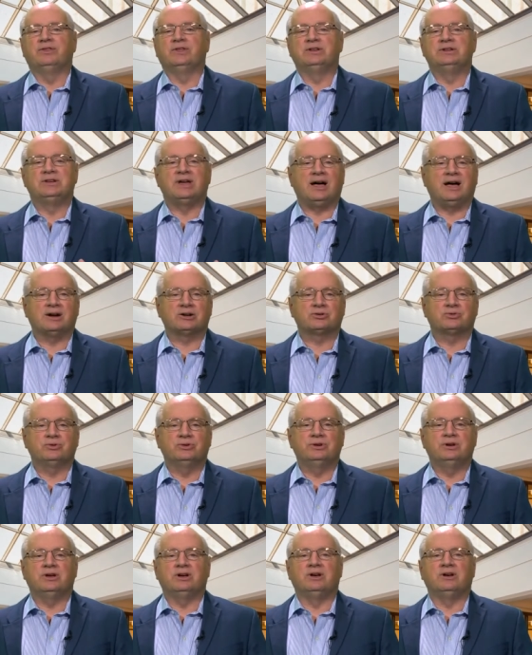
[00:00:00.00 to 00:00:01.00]

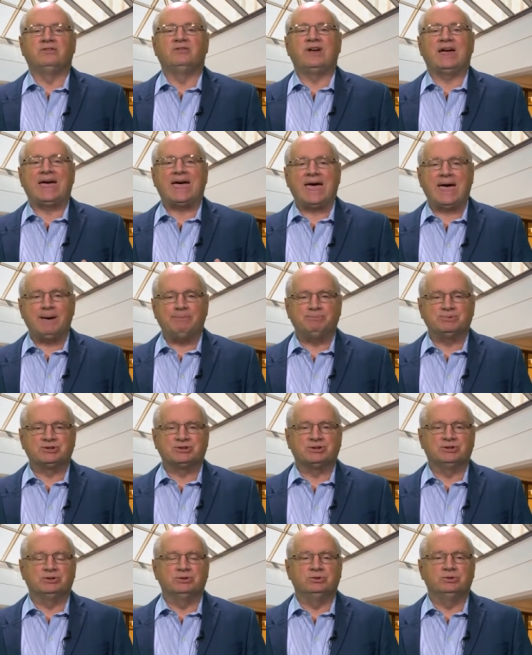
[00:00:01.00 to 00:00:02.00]
doctrine of
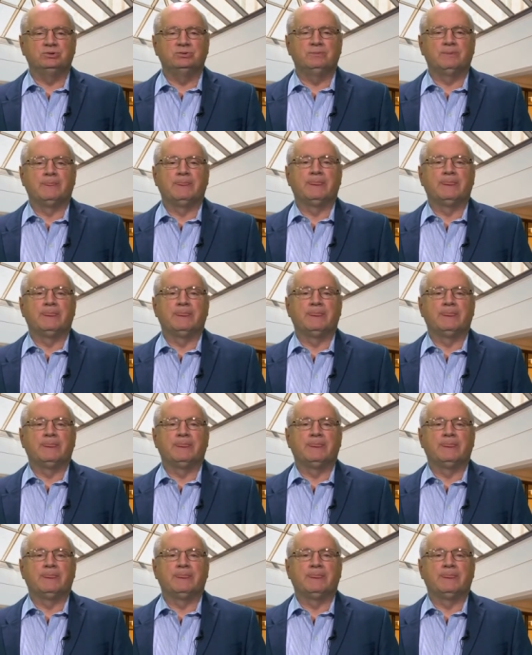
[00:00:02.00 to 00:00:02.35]
absolute